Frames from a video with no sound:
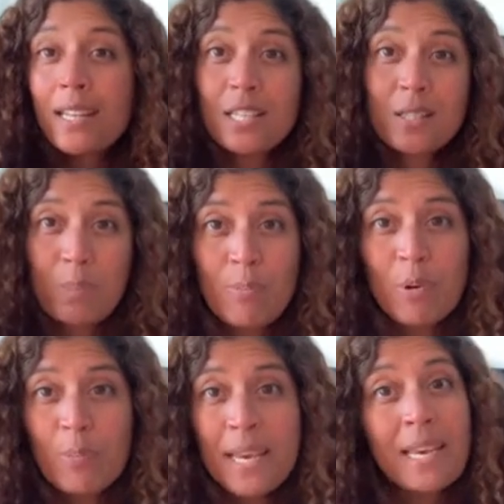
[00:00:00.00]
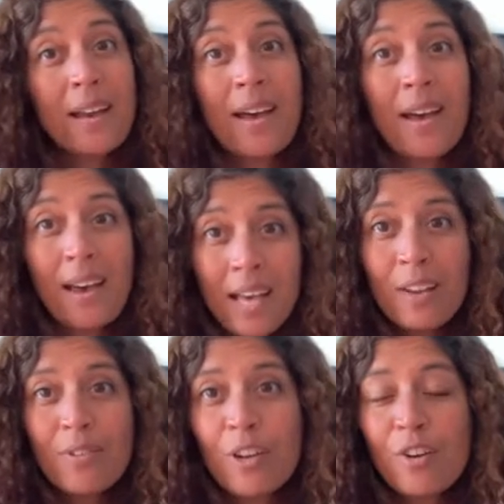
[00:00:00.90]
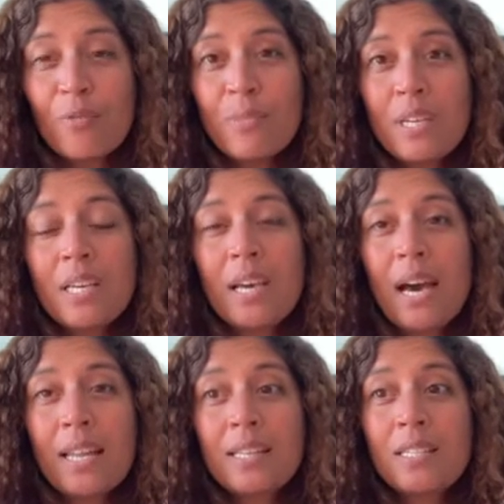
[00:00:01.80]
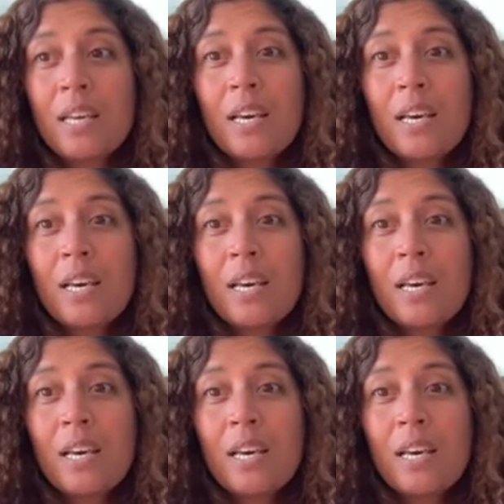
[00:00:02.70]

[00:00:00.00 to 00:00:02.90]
there's people making a hell of a lot of money and